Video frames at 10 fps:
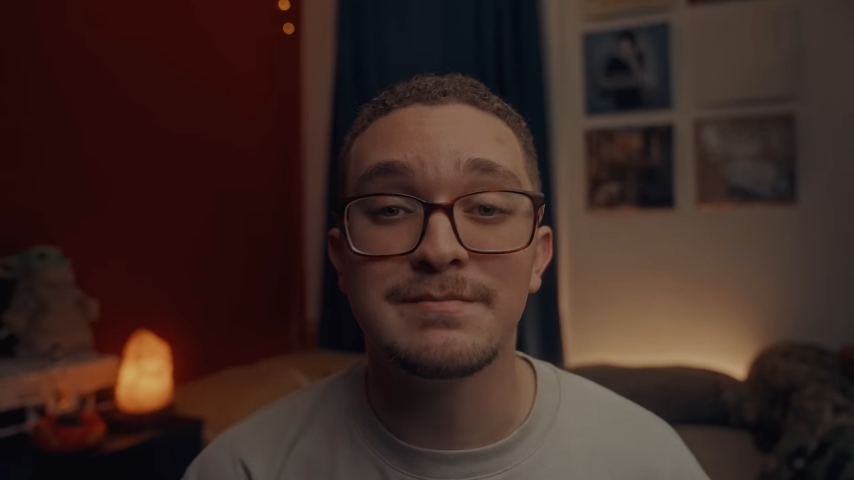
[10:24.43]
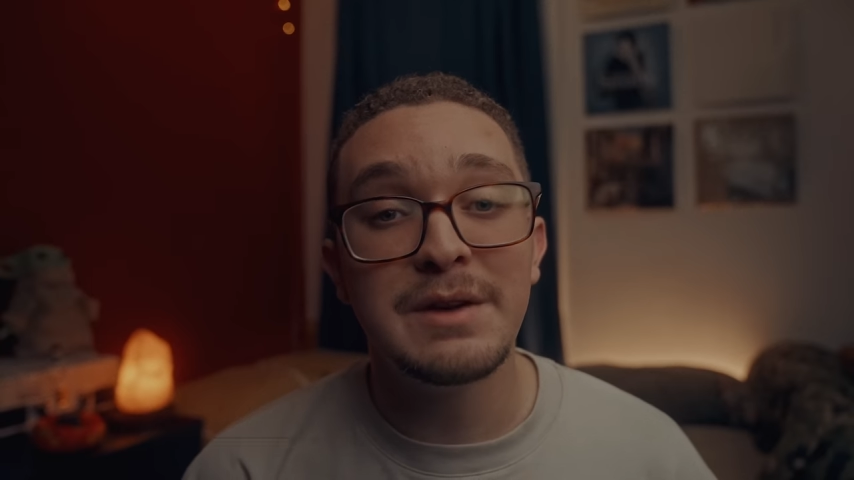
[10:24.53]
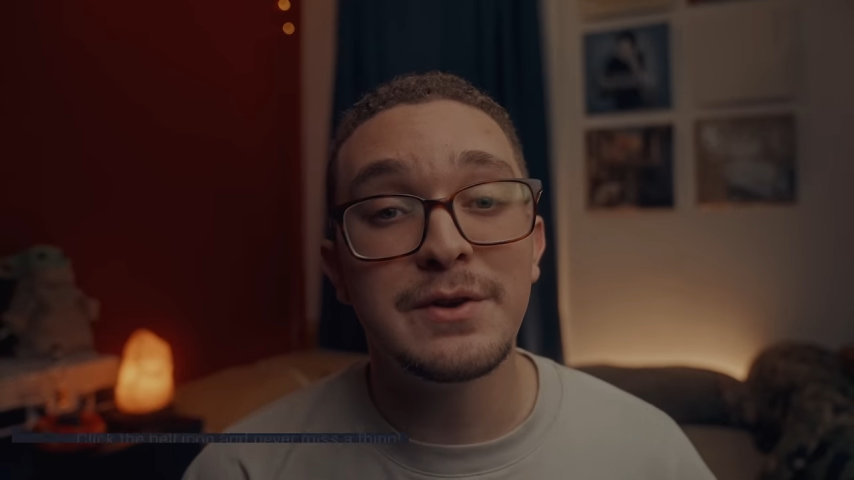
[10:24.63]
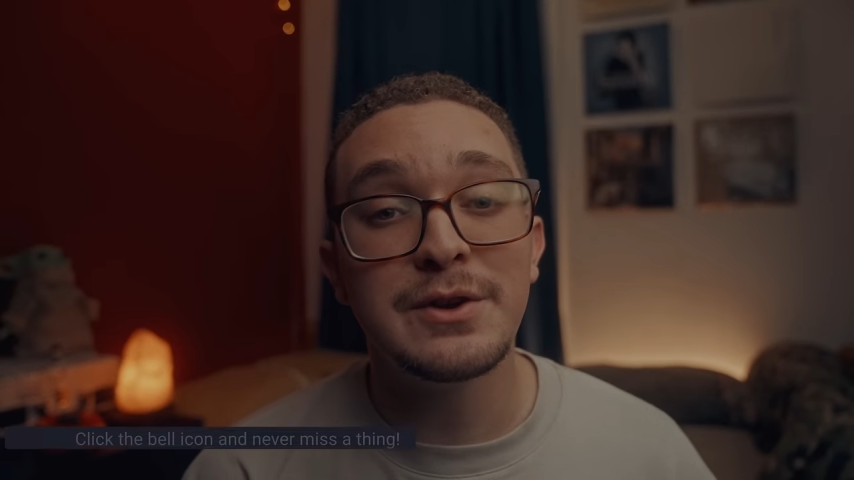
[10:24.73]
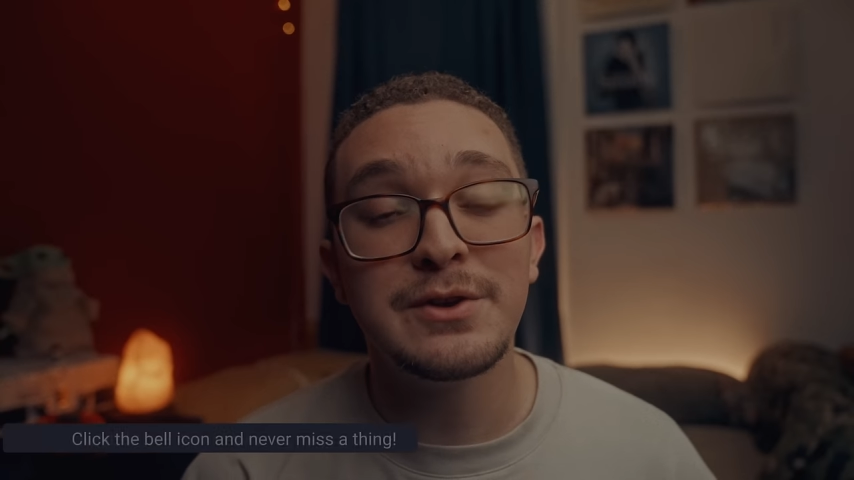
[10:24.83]

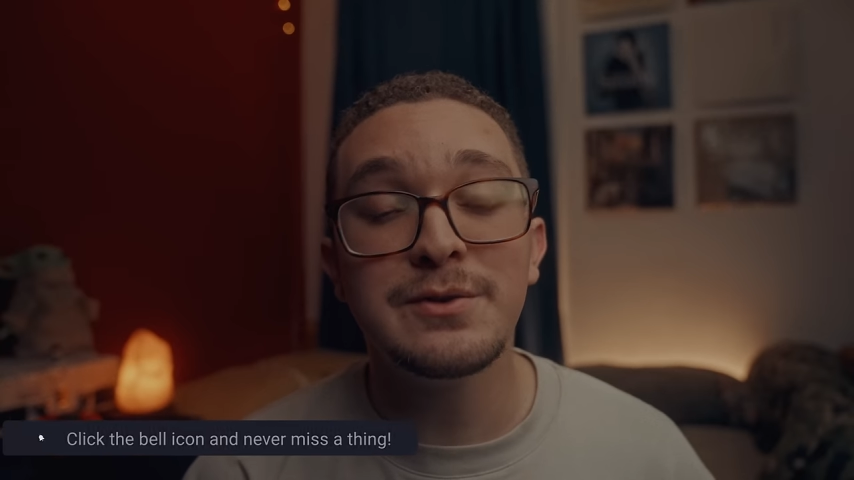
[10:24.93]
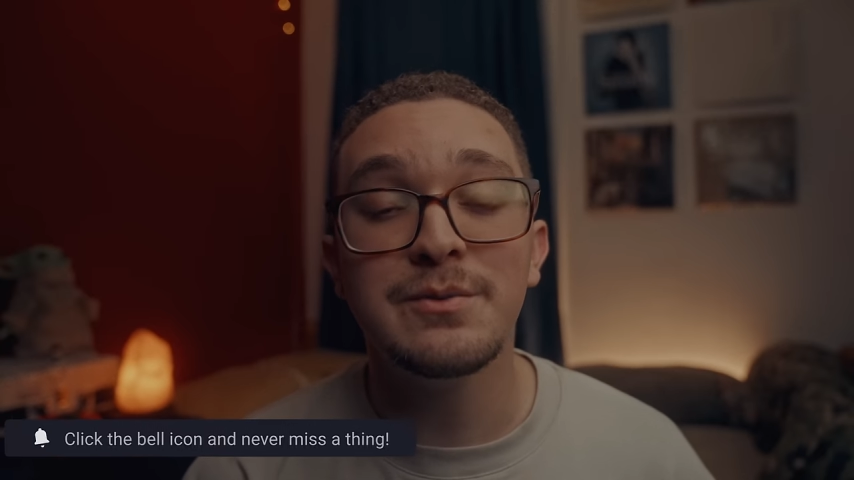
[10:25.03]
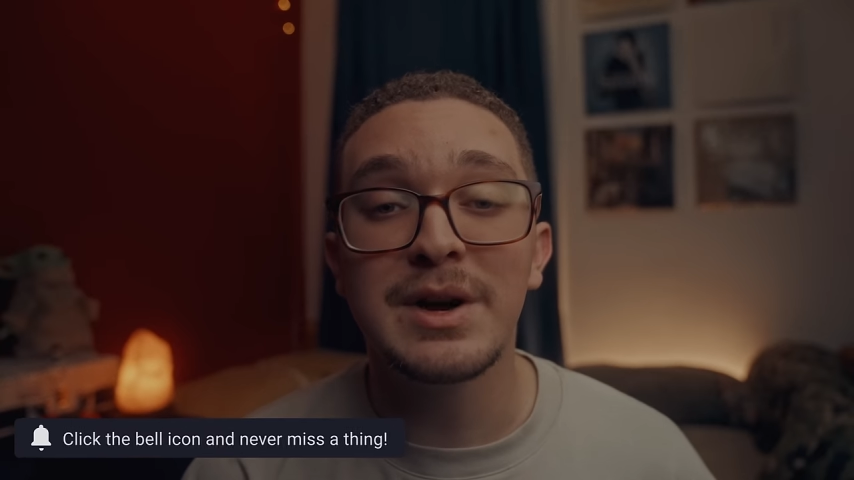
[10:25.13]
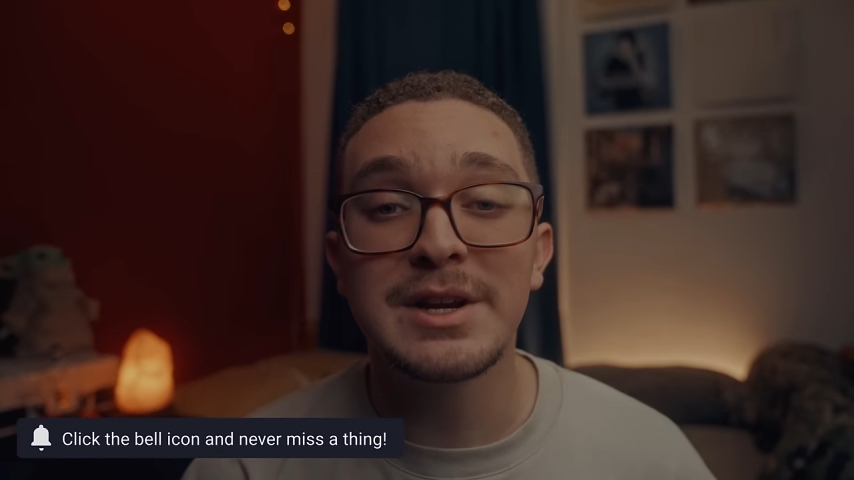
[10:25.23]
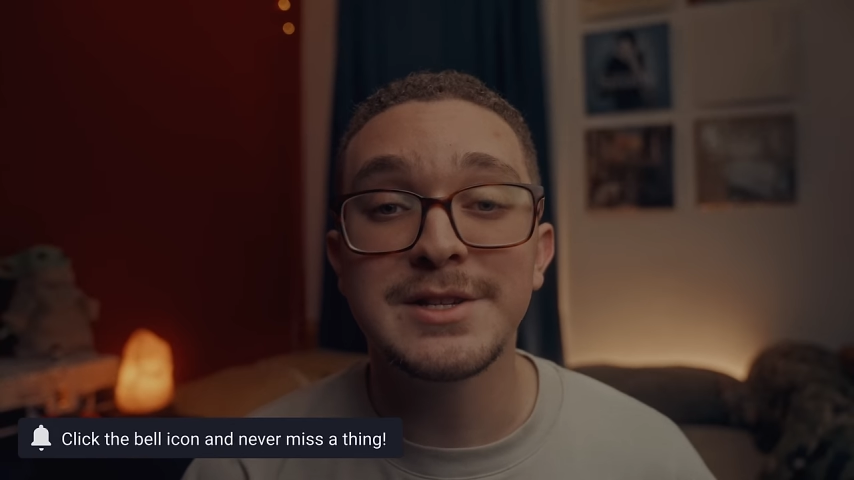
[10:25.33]
If you're new,
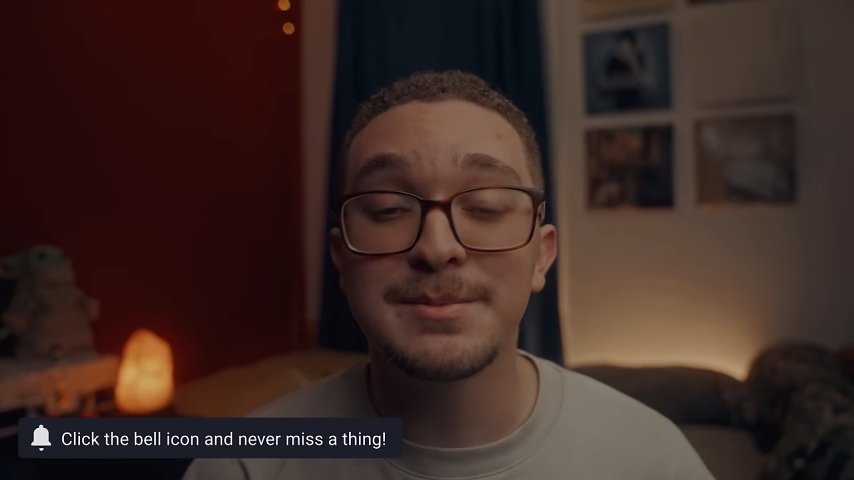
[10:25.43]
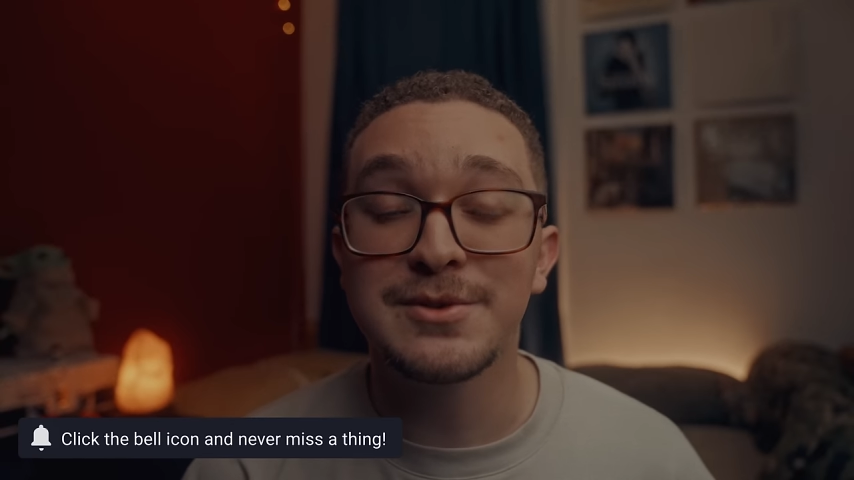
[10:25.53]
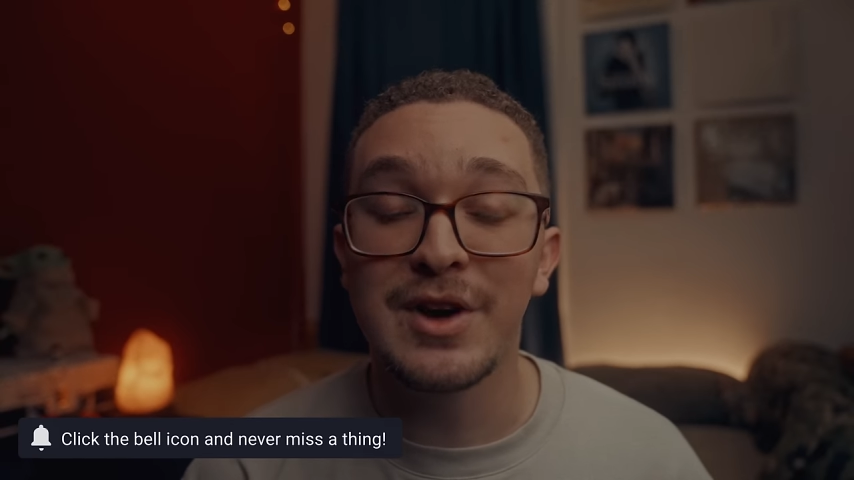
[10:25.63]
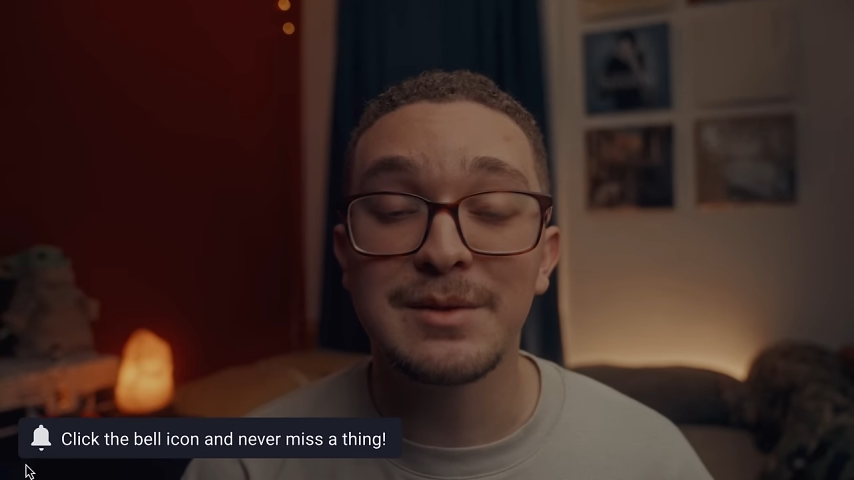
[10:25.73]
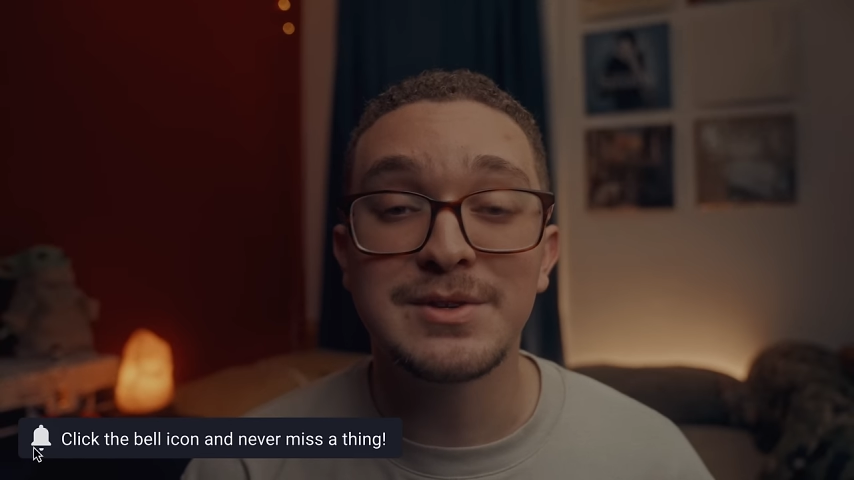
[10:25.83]
why not
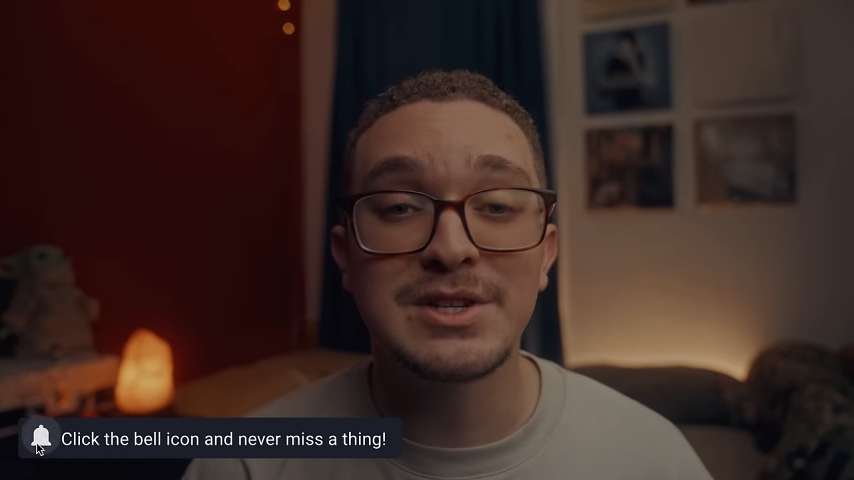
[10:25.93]
subscribe to